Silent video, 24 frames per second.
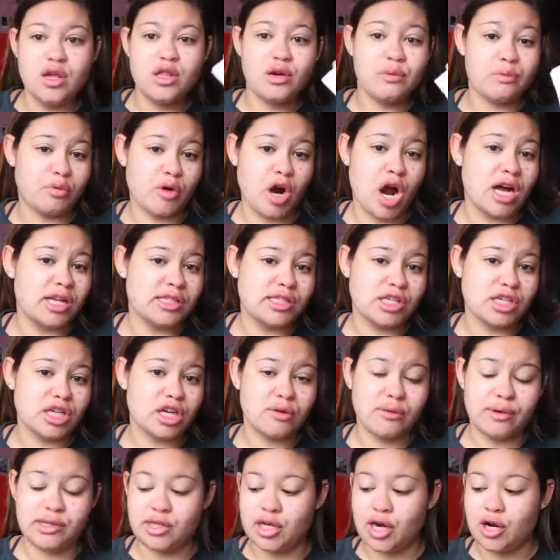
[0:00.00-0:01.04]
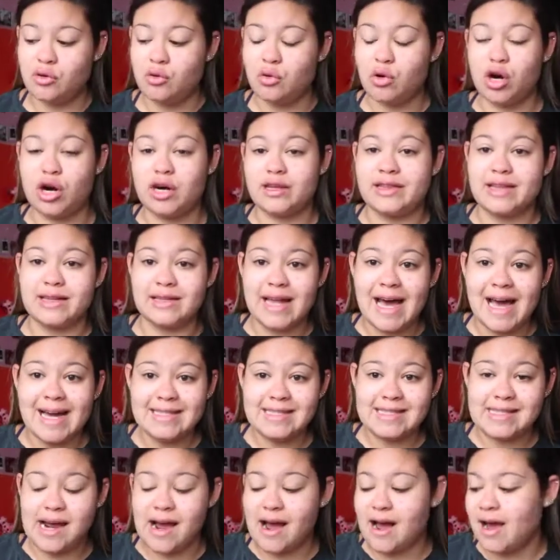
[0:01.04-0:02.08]
the bronzer, which I ordered the
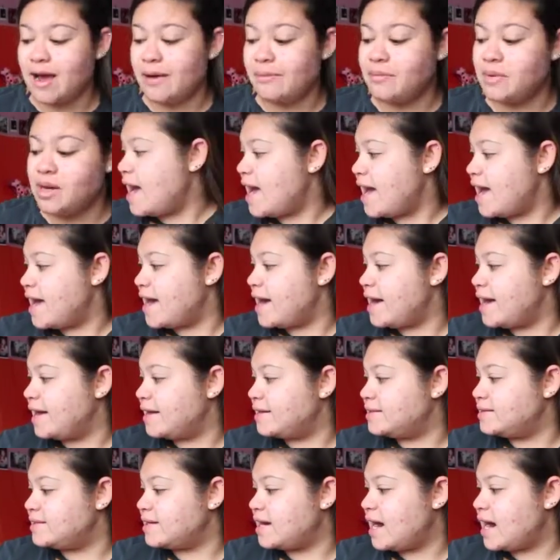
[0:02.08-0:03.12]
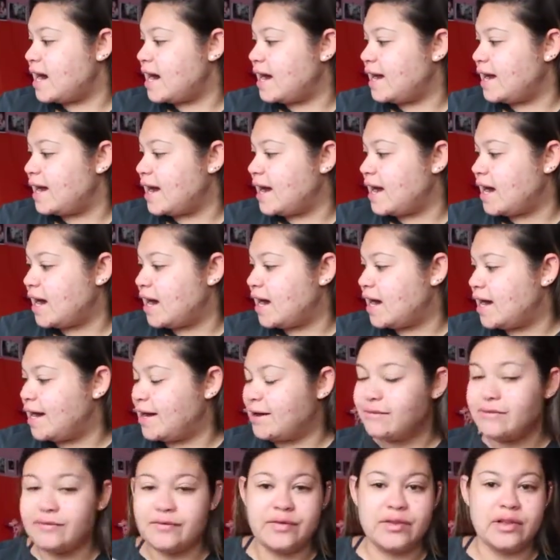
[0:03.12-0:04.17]
last time, and I
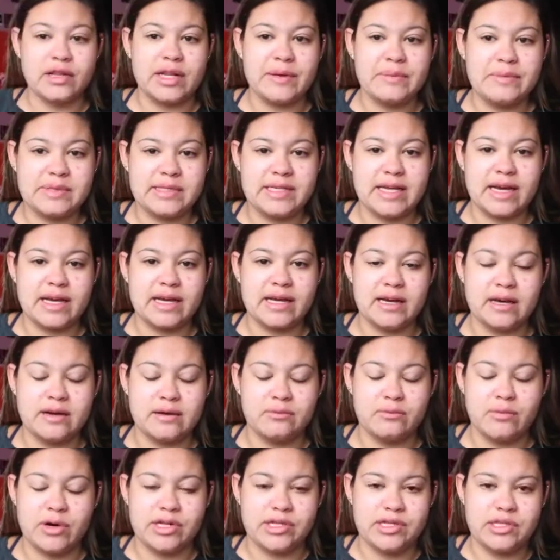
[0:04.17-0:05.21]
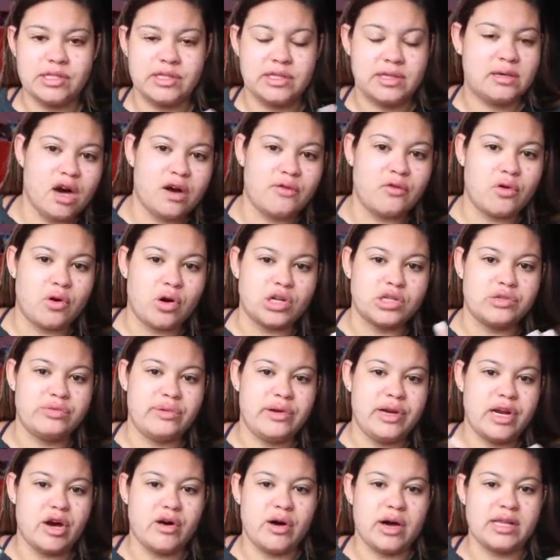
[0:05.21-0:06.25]
have the lipstick, which of course
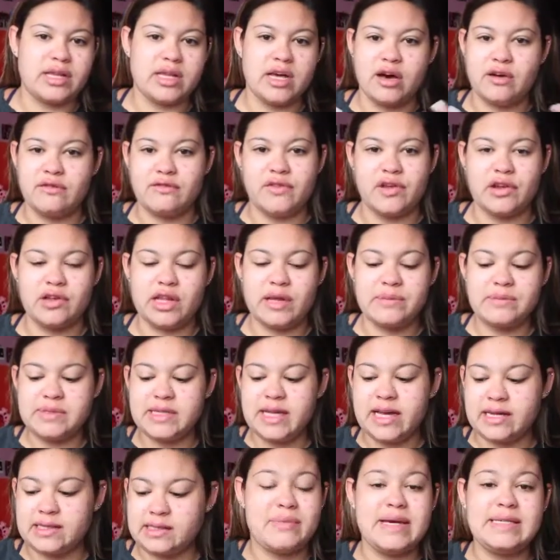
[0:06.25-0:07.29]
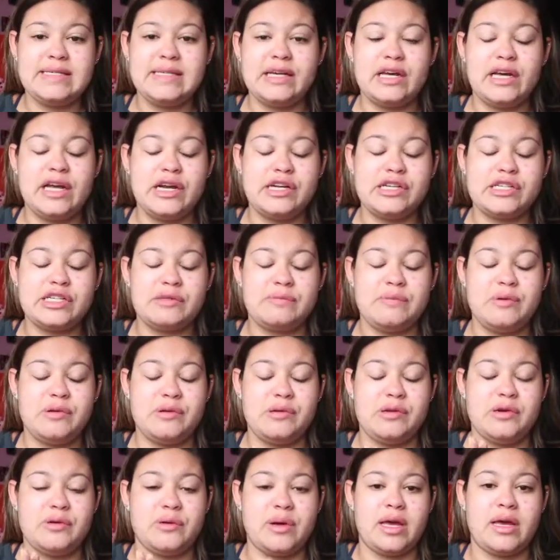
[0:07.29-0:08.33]
we know I love their lipsticks. Basically I'm gonna just be
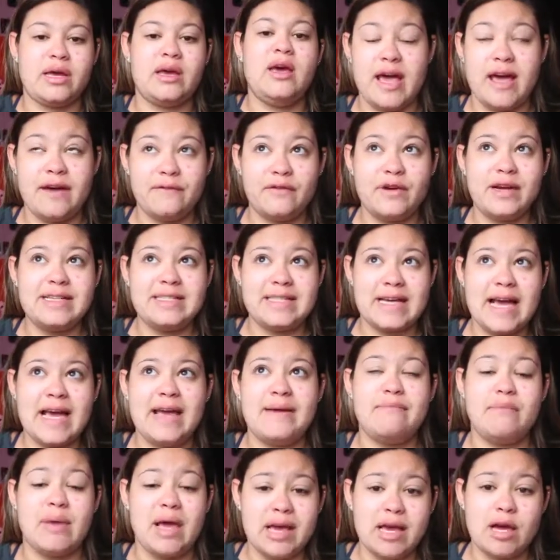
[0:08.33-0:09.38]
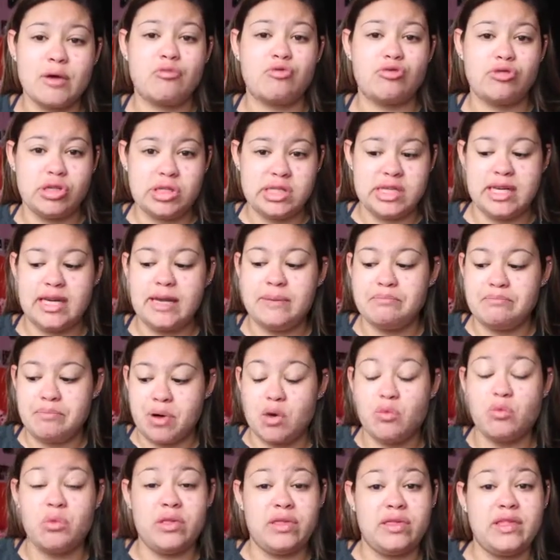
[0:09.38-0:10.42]
doing everyday makeup routine,
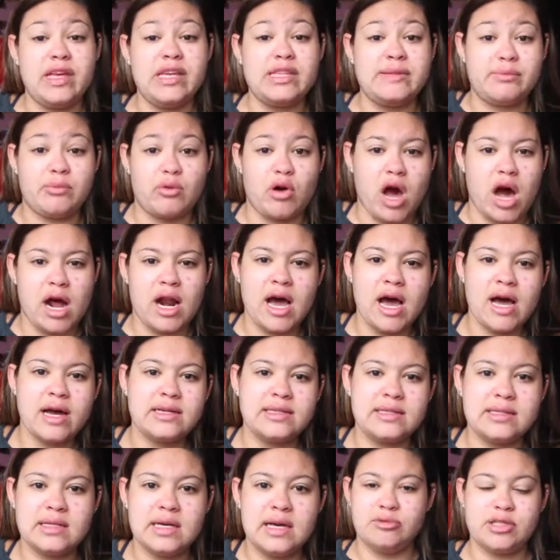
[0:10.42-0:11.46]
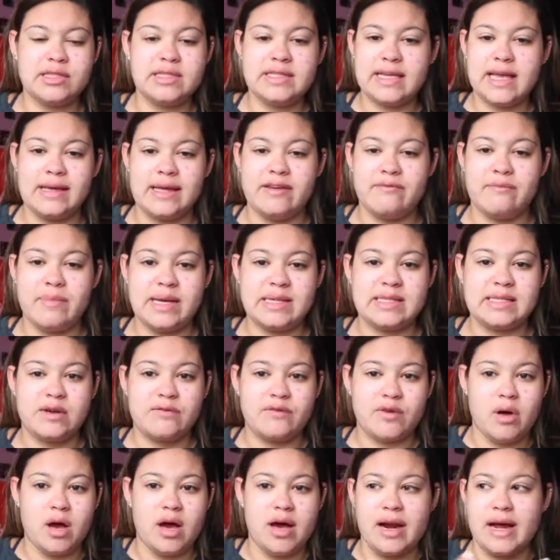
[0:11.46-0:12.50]
but with these products, just to give
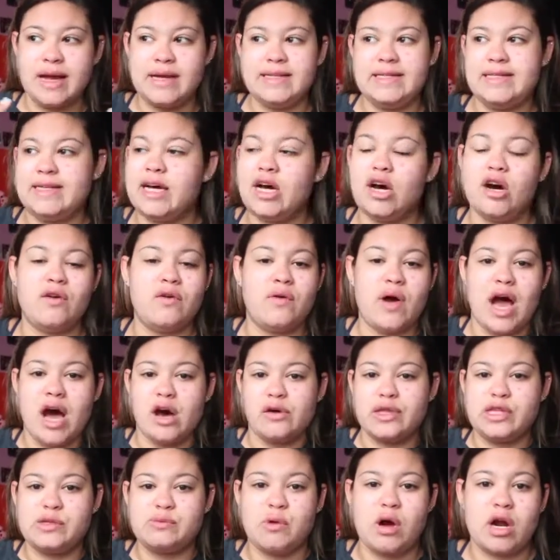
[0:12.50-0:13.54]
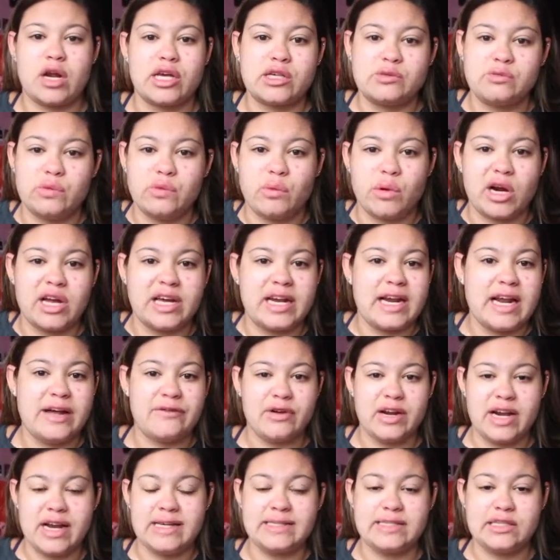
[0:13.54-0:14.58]
myself an idea of how these products would work in an
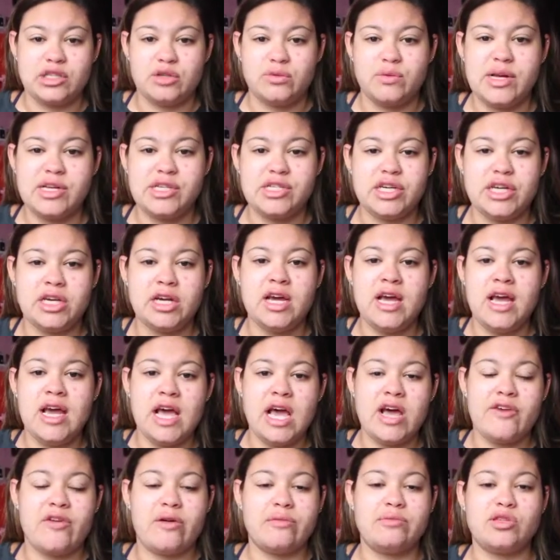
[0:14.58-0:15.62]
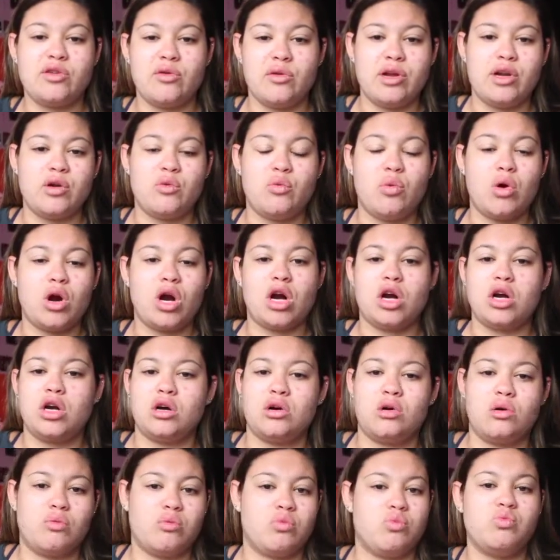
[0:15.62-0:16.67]
everyday situation. If I was going to
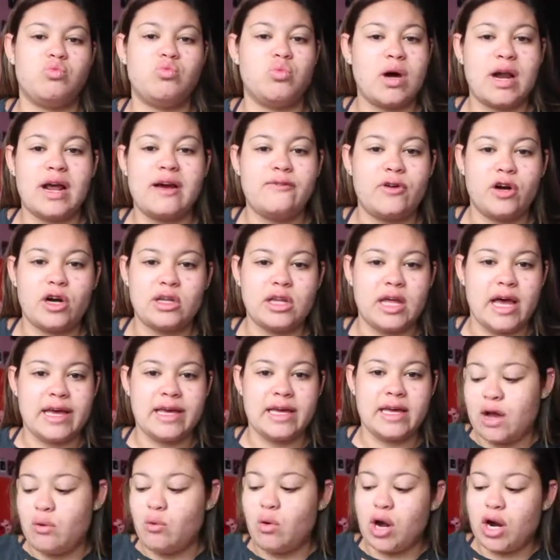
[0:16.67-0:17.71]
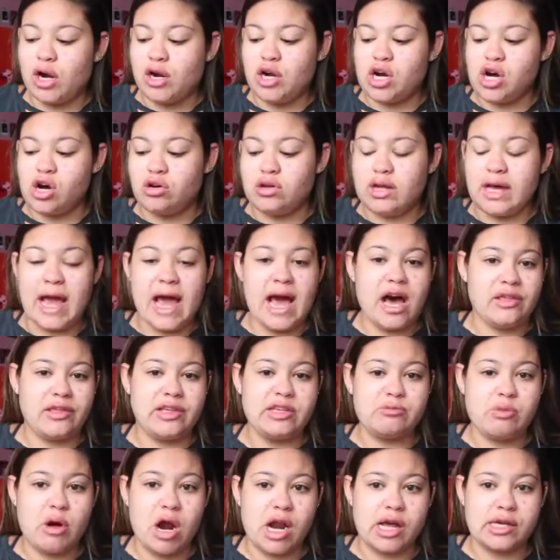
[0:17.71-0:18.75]
work or whatever, like I wanna know like how
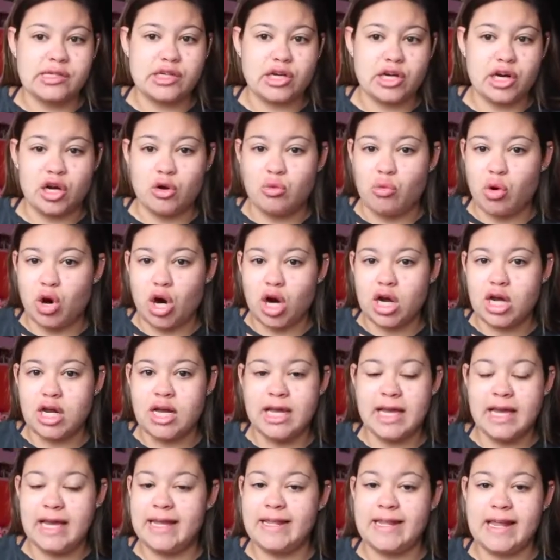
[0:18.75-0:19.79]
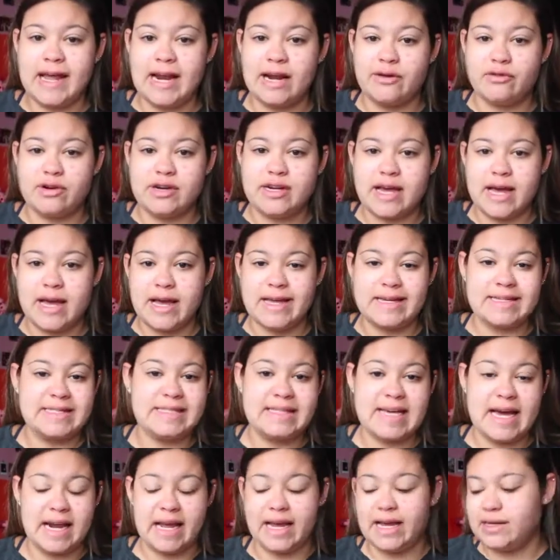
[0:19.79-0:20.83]
these products are gonna work in that everyday
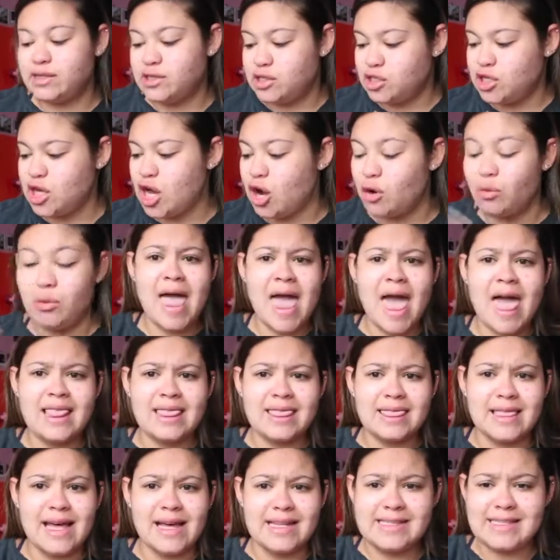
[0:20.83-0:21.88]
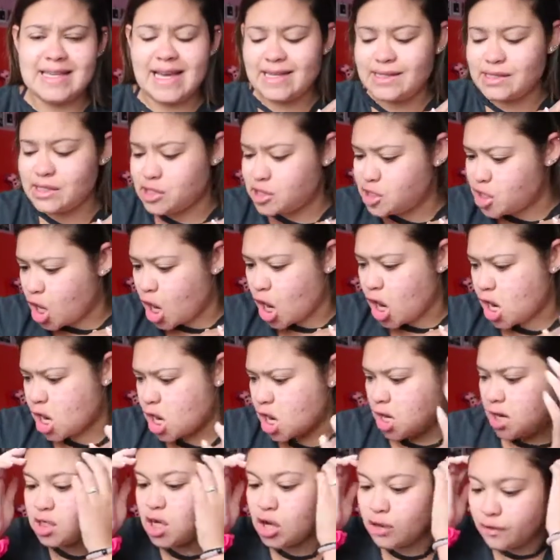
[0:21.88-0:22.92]
setting. So let's get
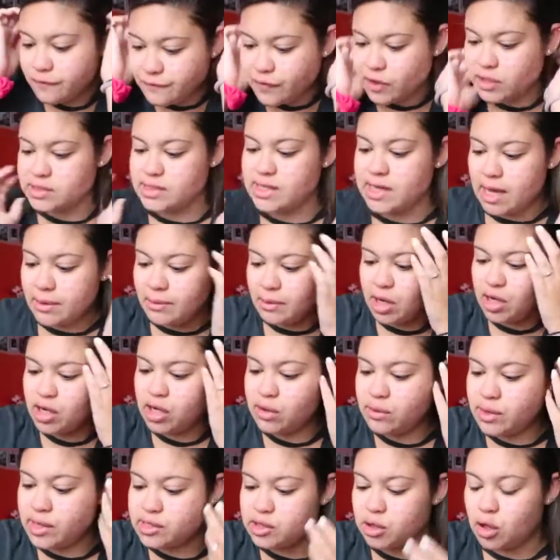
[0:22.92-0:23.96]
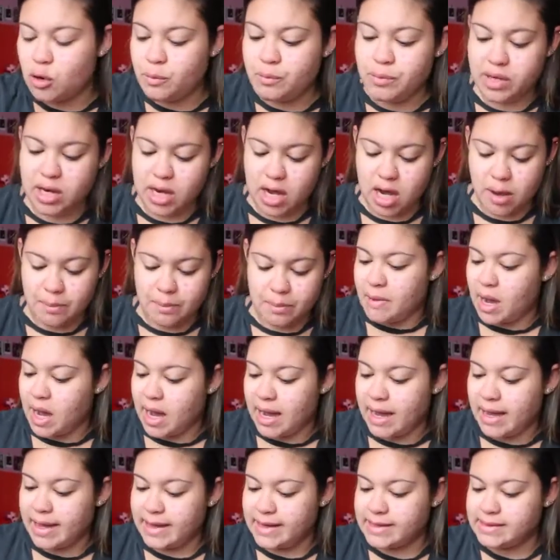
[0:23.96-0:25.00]
started. So the first thing I'm gonna do is open up
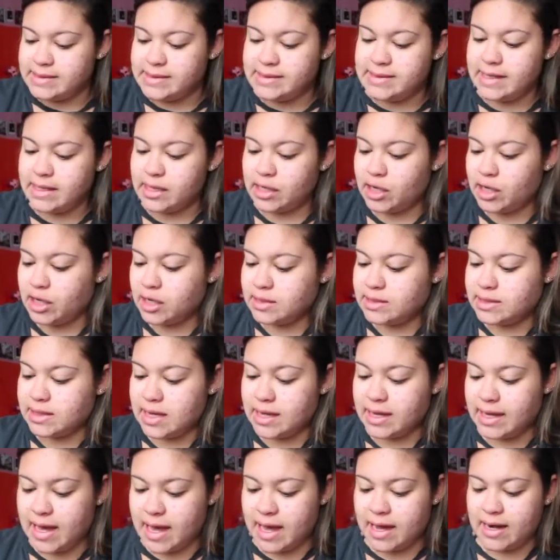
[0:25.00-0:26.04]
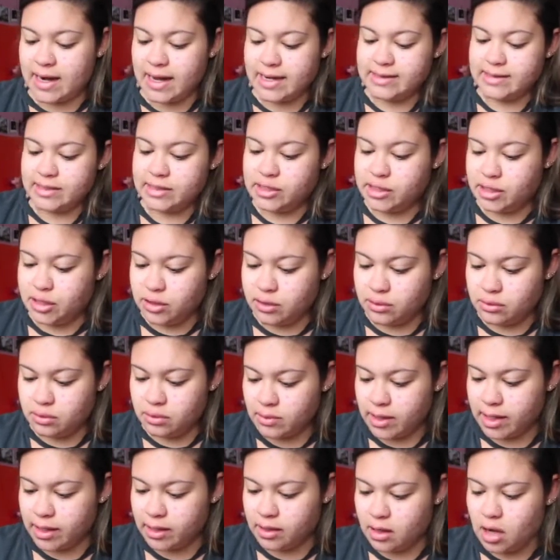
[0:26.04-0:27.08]
my concealers. Again, I did do,
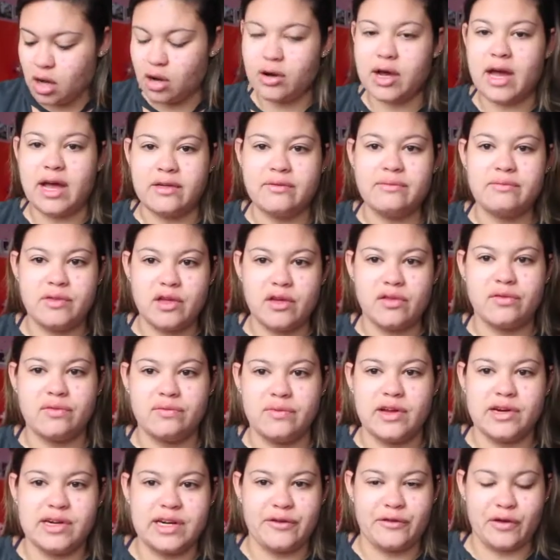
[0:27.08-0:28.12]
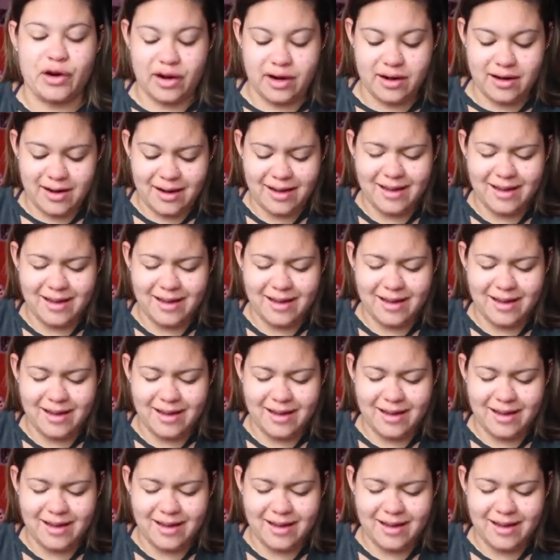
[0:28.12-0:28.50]
wait, okay, they're different.